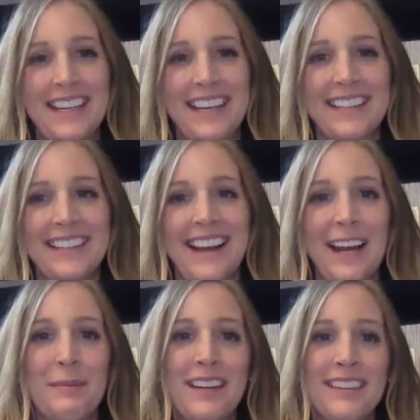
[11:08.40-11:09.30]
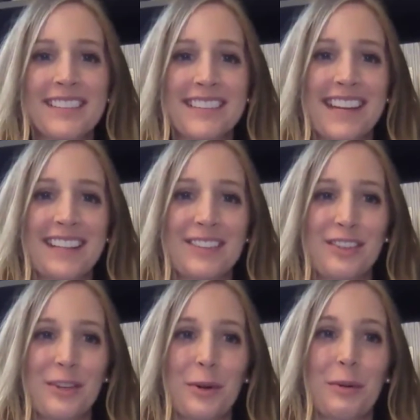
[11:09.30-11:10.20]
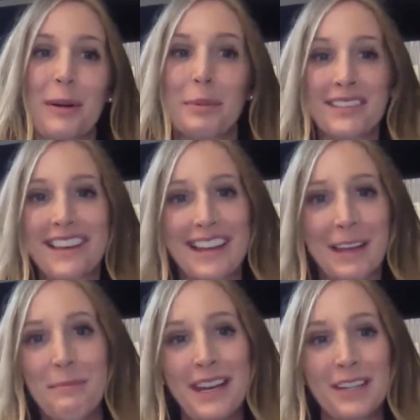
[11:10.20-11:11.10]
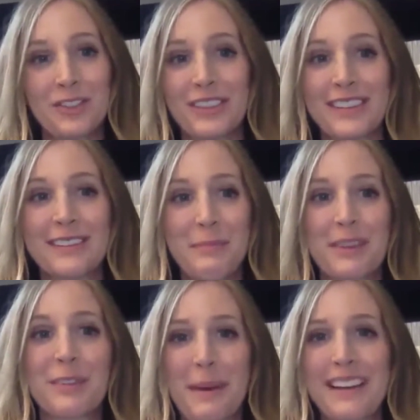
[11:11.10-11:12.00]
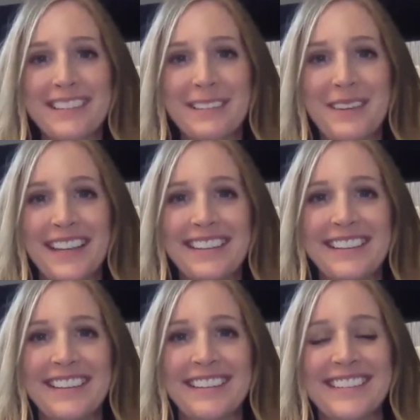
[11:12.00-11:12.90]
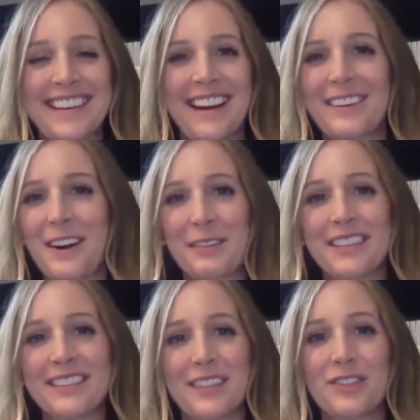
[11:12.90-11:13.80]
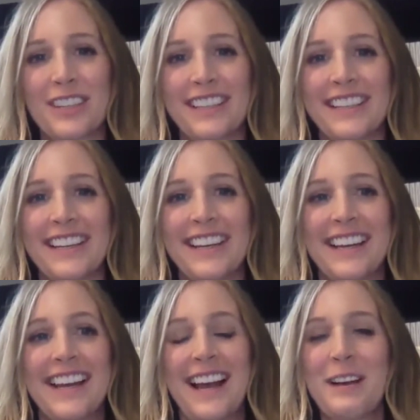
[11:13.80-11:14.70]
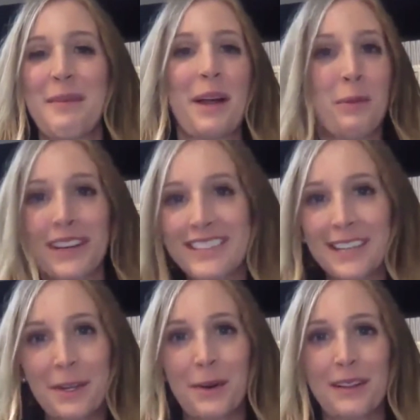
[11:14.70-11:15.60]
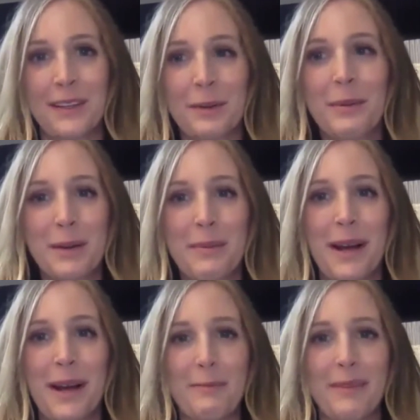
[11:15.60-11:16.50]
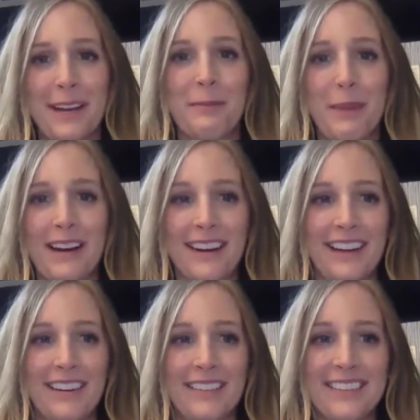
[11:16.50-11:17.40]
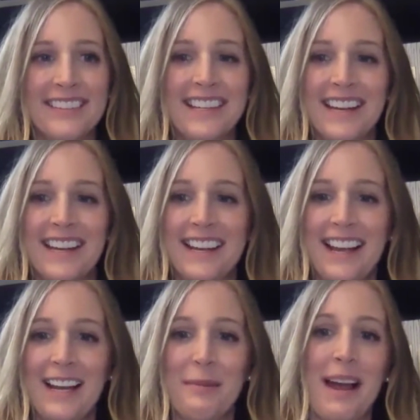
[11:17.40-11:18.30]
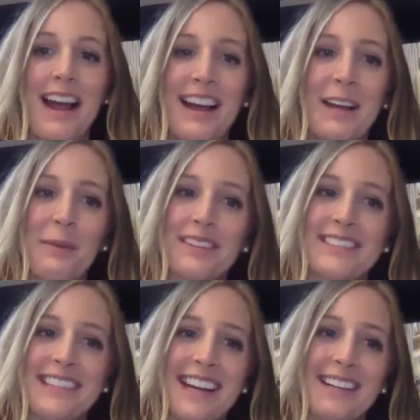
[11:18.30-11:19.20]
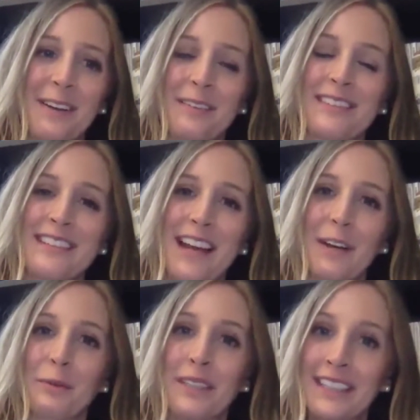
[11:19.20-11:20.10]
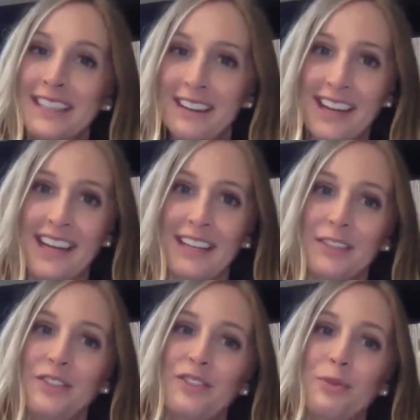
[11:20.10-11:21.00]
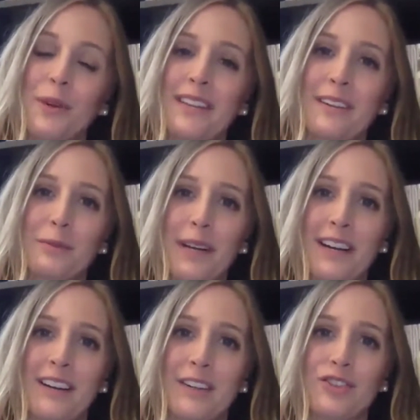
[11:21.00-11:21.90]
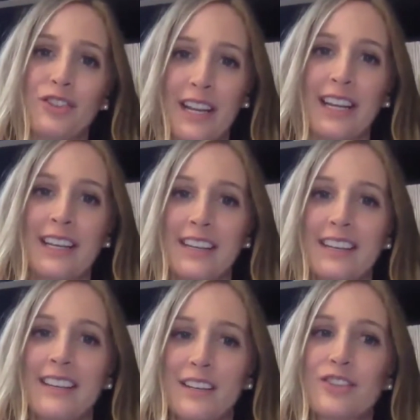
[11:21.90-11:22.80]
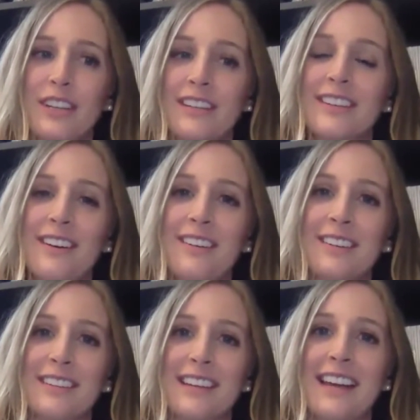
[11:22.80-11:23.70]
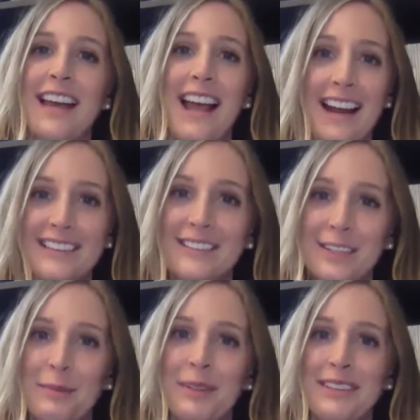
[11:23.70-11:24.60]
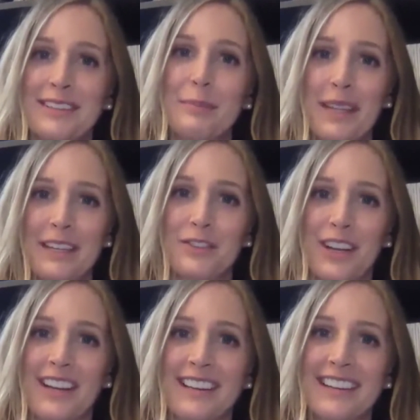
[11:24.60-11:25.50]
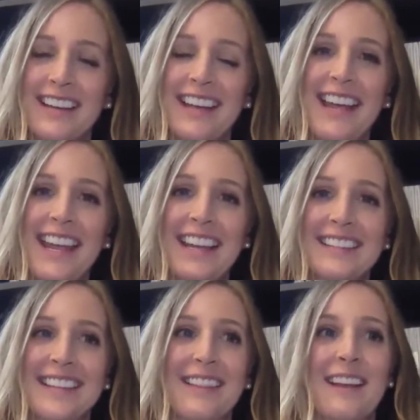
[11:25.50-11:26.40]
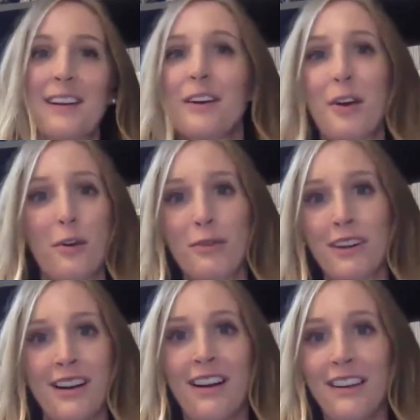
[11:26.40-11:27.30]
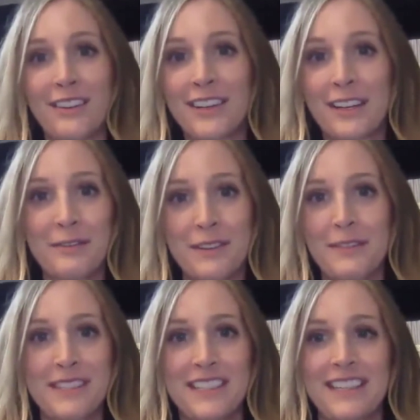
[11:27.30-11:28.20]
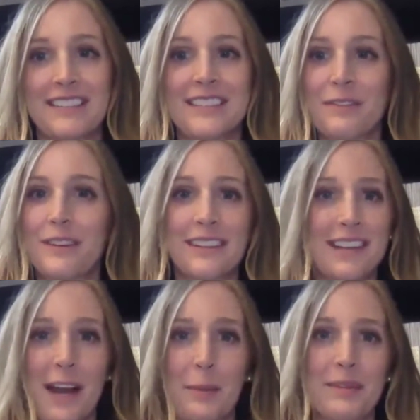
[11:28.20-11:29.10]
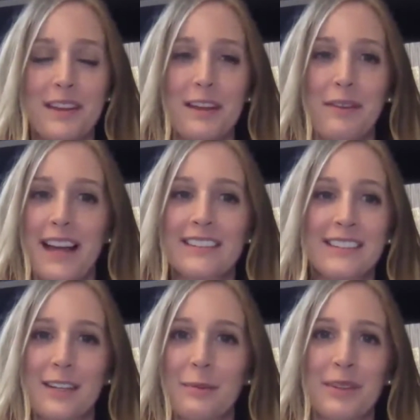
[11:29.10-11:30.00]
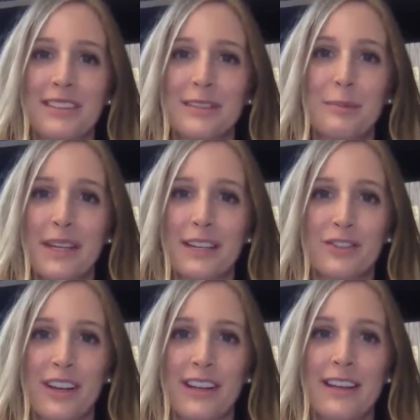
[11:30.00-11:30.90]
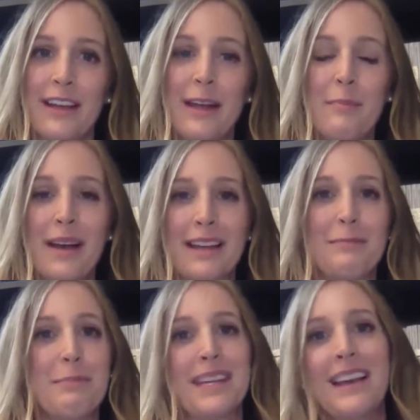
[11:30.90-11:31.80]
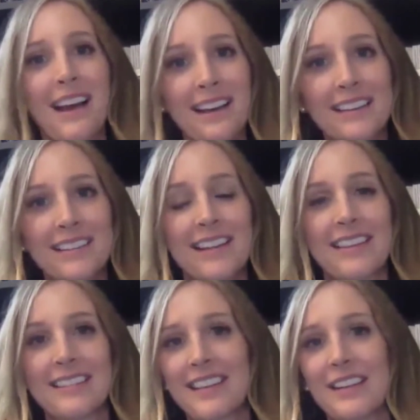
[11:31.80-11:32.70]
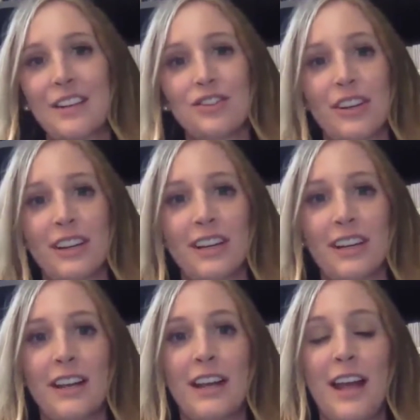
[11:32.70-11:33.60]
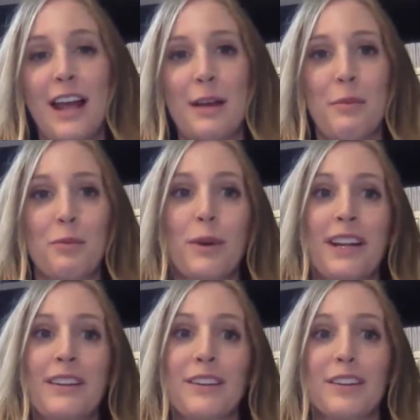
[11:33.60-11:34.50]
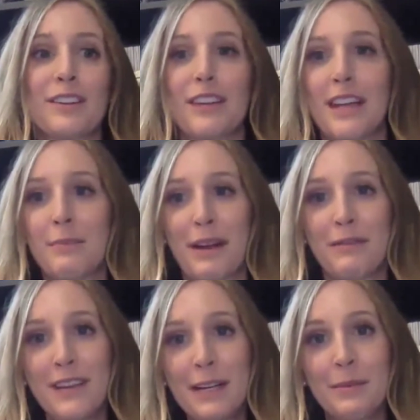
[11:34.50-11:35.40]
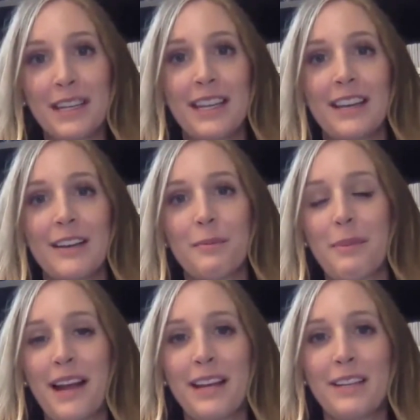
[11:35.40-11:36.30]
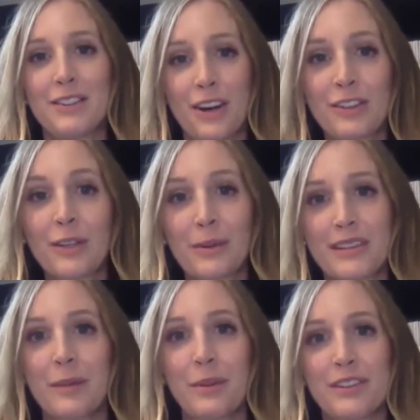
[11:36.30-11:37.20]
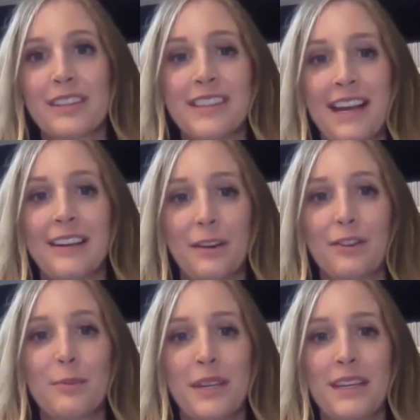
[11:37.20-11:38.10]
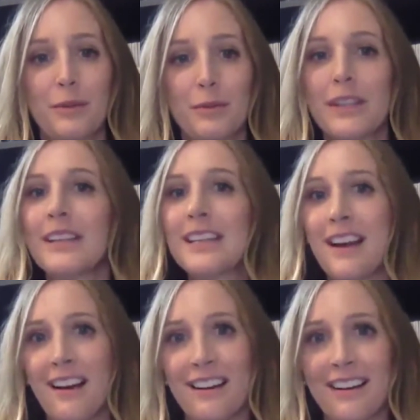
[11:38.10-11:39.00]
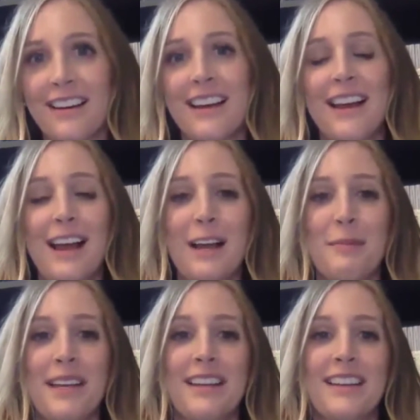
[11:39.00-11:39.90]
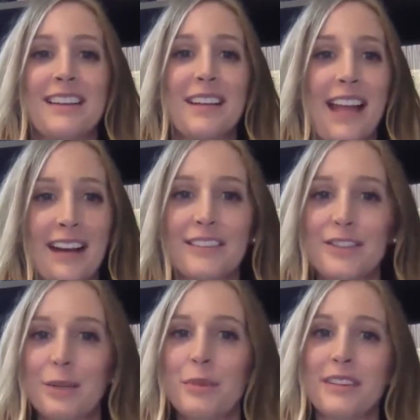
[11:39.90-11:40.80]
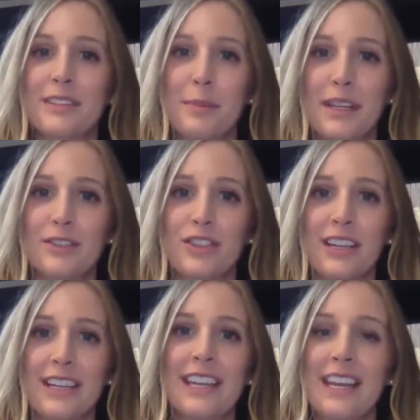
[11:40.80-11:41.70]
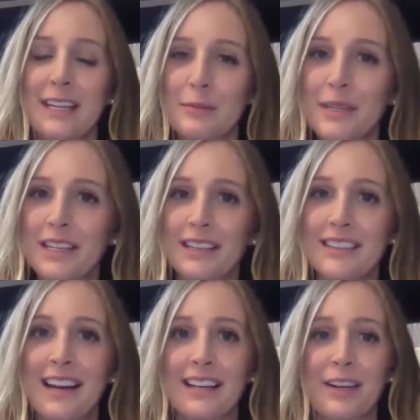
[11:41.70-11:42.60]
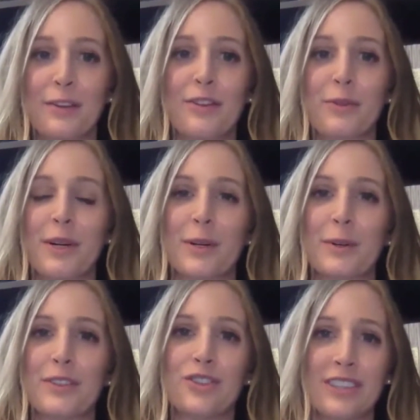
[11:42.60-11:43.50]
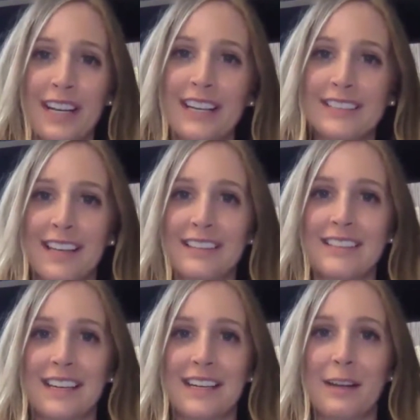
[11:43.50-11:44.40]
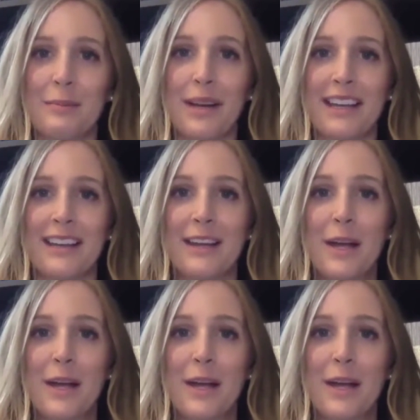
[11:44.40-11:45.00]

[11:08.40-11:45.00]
and I'm here today to represent a patient's perspective in our conversation. I want to tell you a little bit about my own background. I was diagnosed at a really young age with a rare genetic condition called ectodermal dysplasia. And there are over 150 different types of ectodermal dysplasia. But because this condition ran in my family, my doctor was able to diagnose me really young. Ectodermal dysplasia can be diagnosed through genetic testing, but